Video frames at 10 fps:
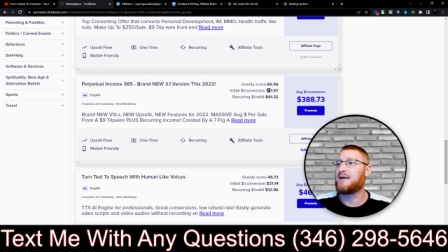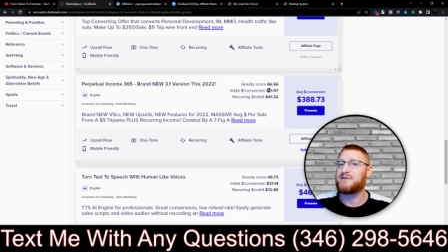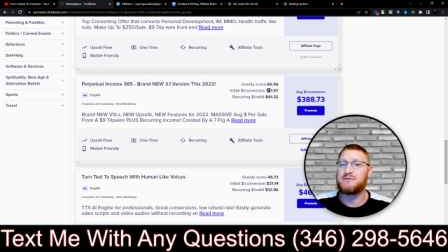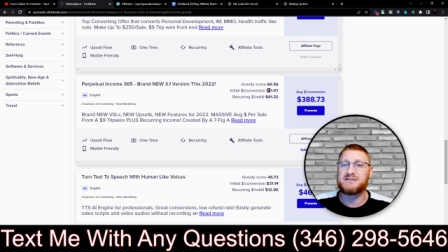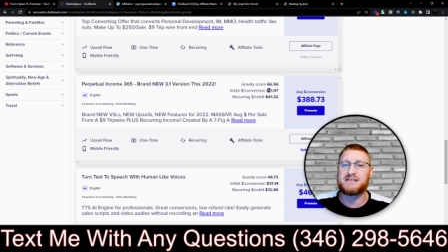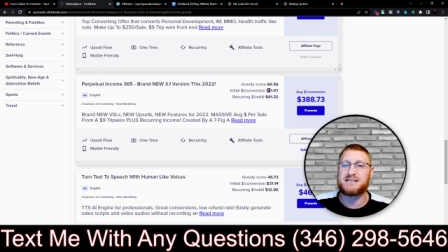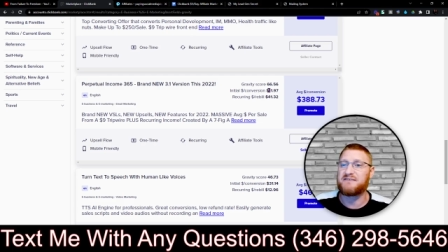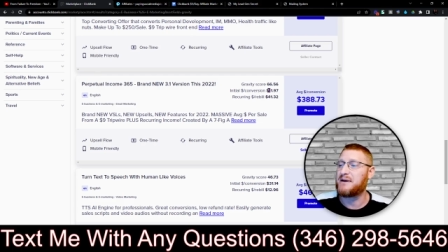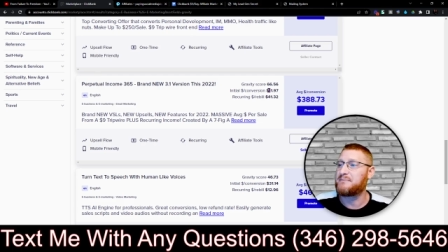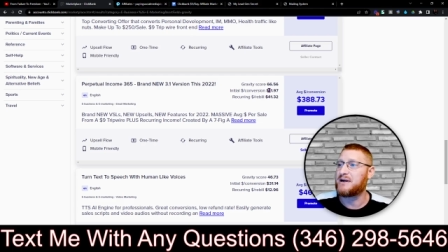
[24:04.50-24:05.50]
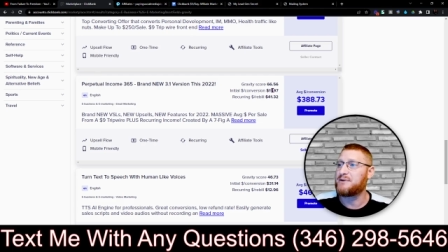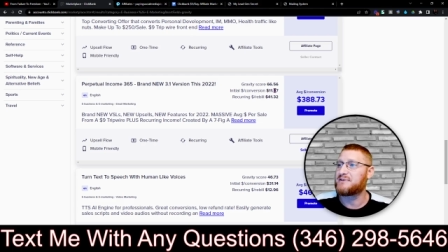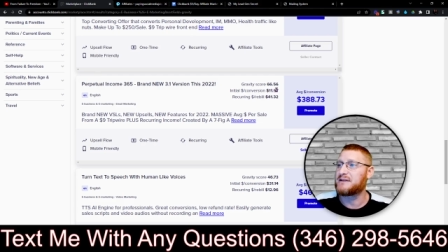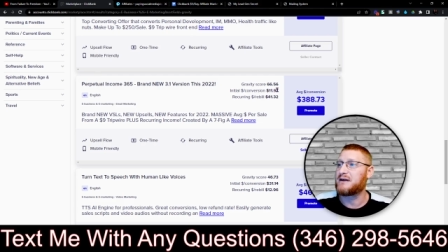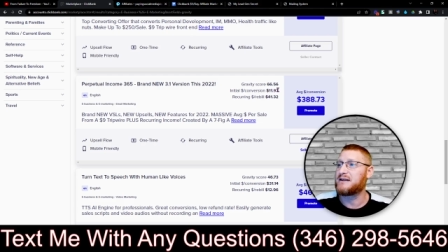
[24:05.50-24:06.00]
used this. I've made money with
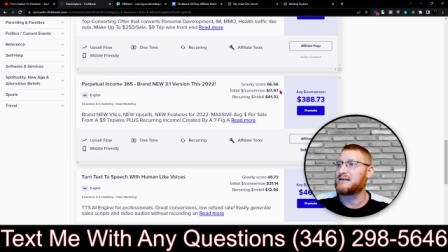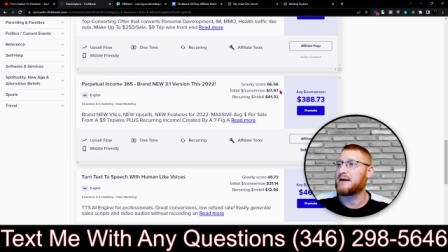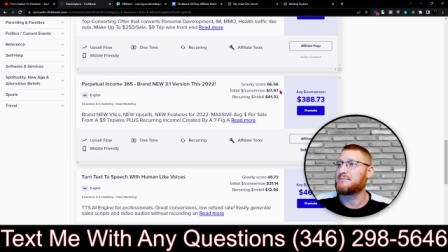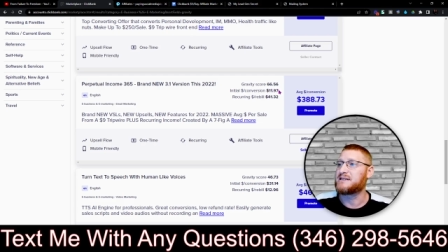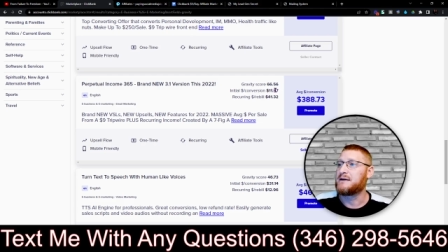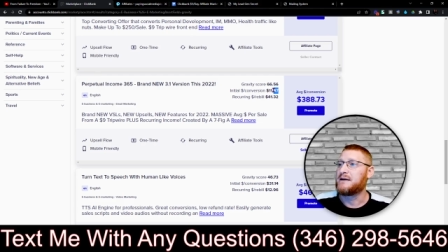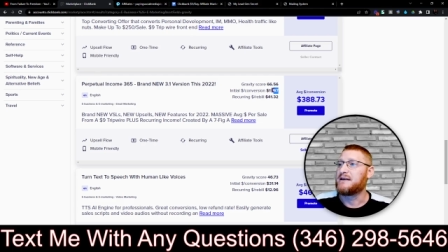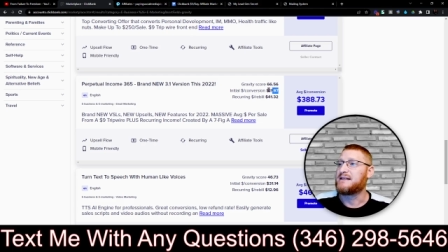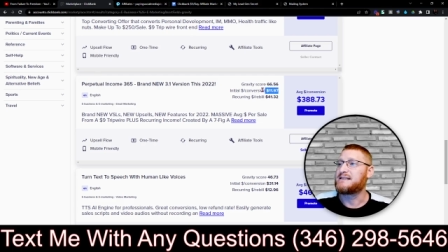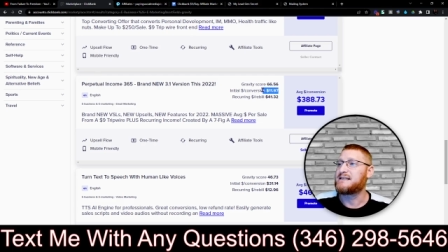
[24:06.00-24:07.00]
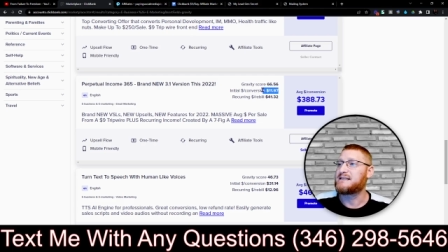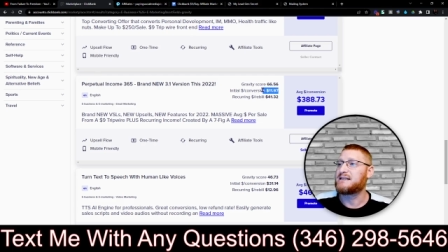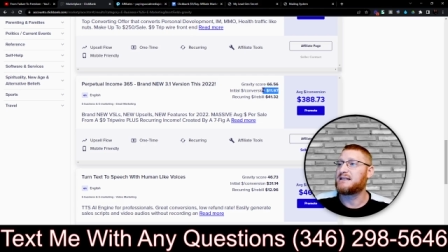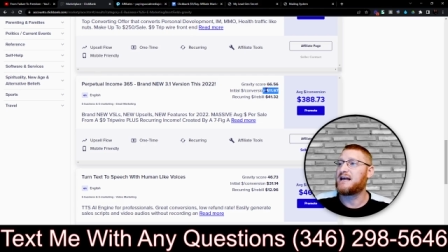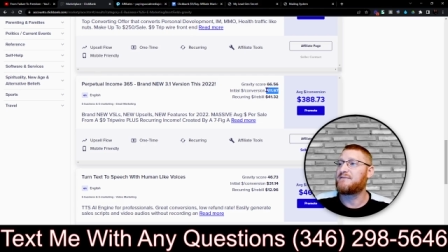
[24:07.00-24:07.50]
it a lot of times. This is
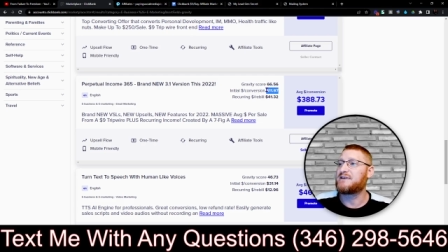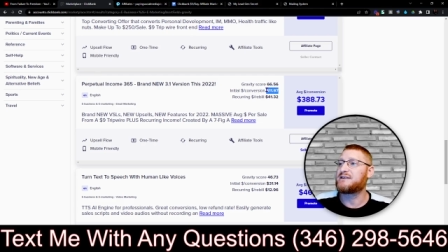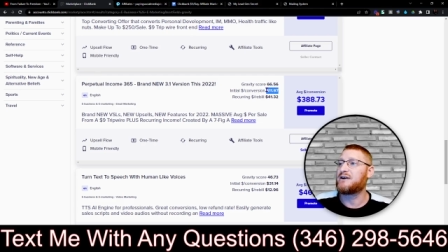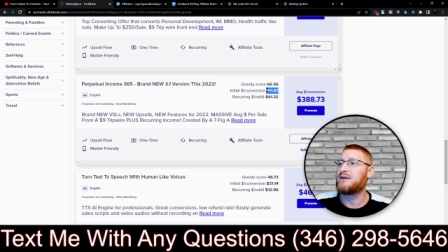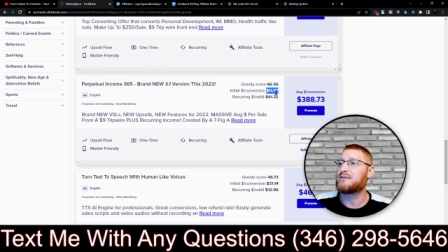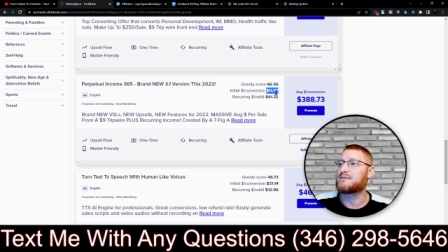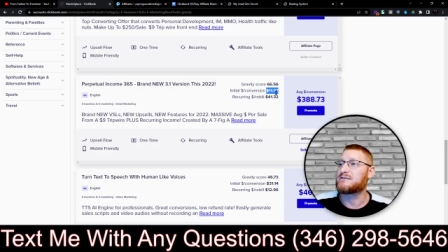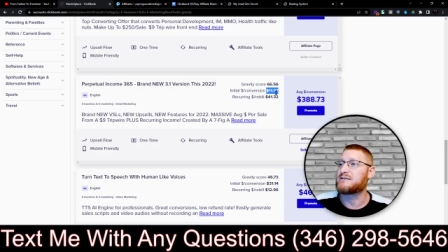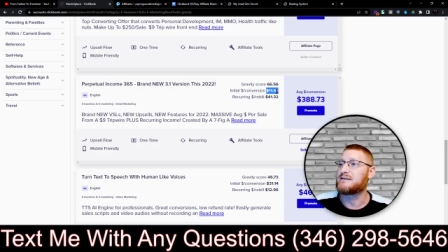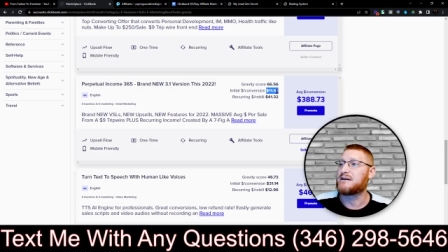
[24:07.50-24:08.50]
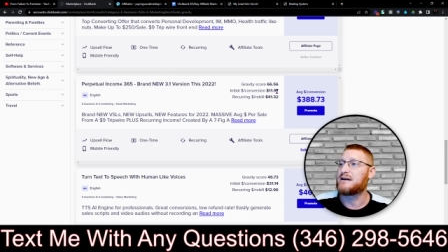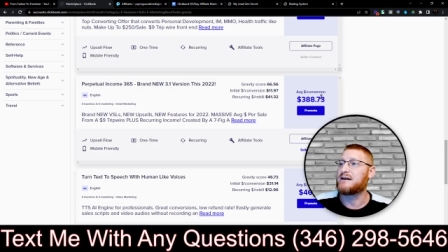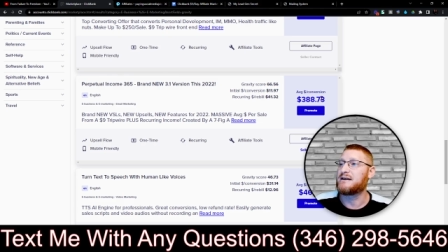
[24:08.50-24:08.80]
$11